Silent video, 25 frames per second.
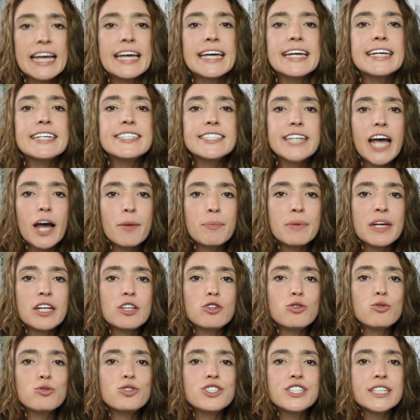Hijab
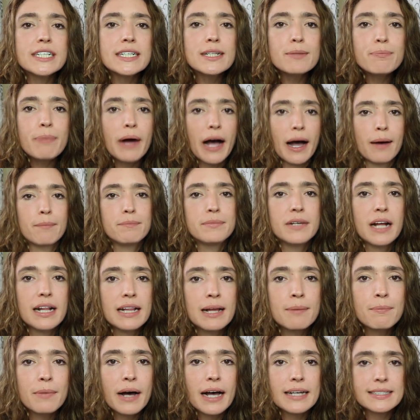itu jilbab
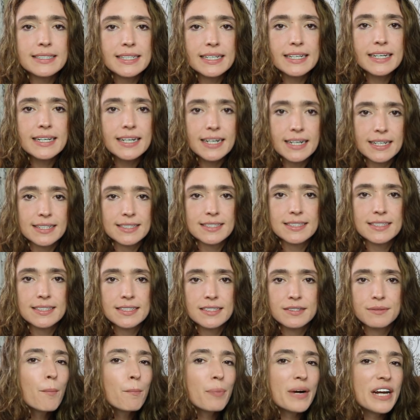dalam bahasa
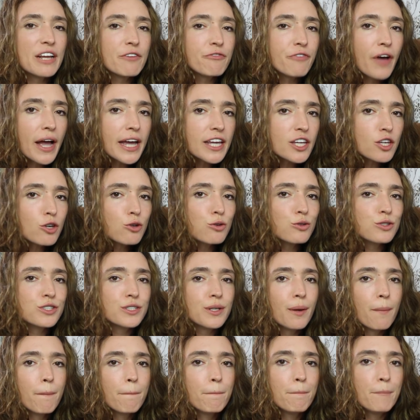Inggris. But if I
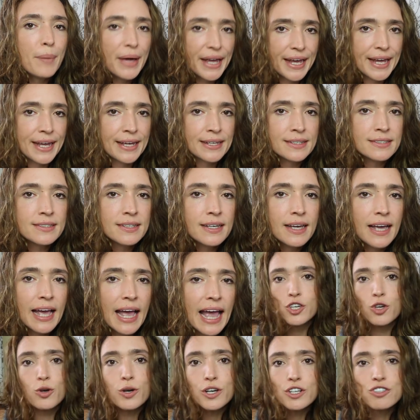use Bing,
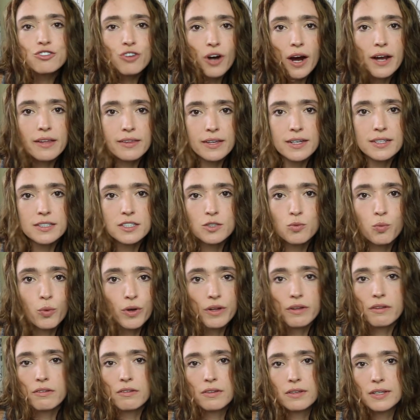you can try this
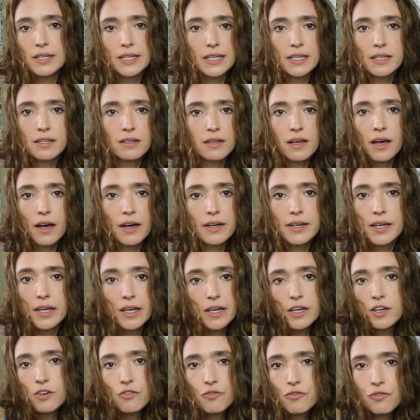with
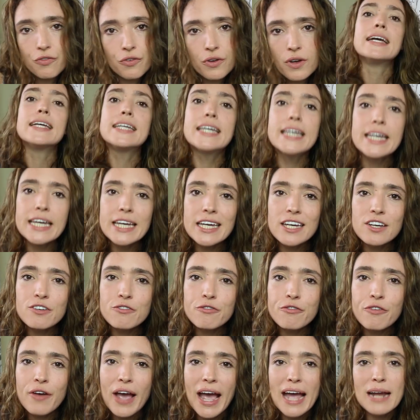Geevv.
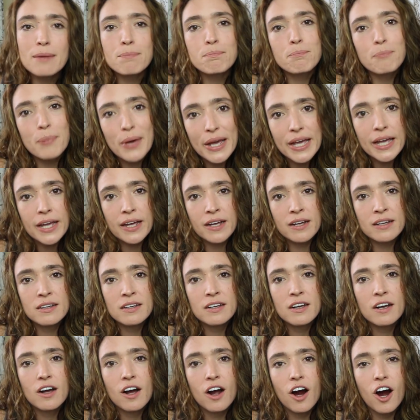Geevv and
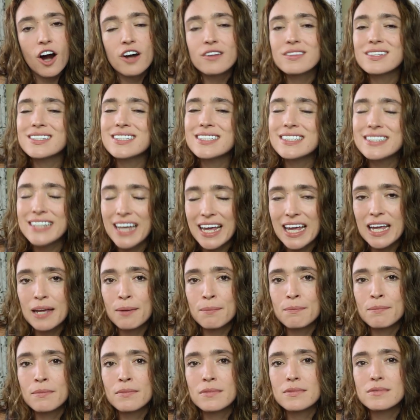Bing are the
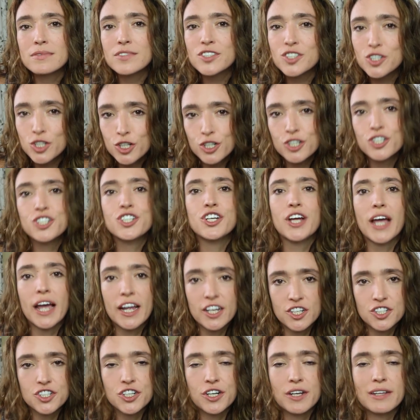same search
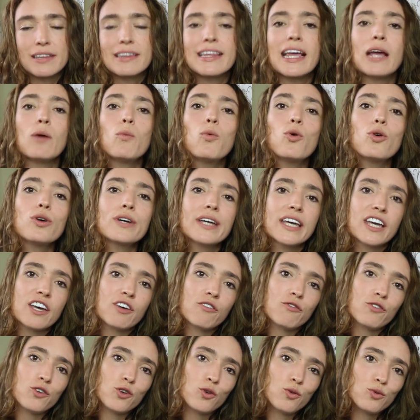engine. They will
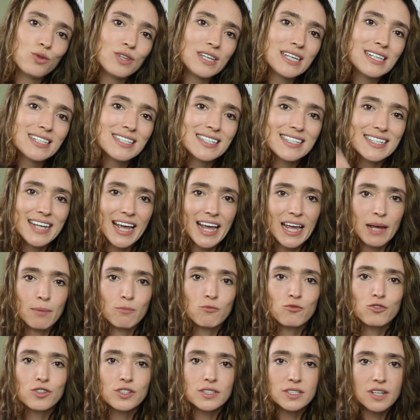give you the
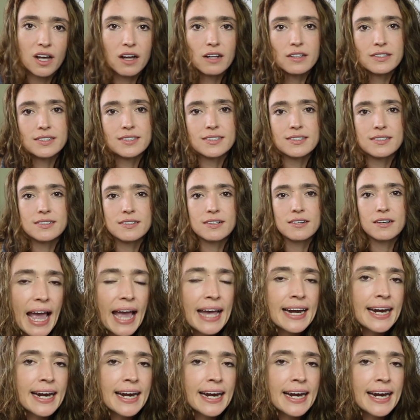same results.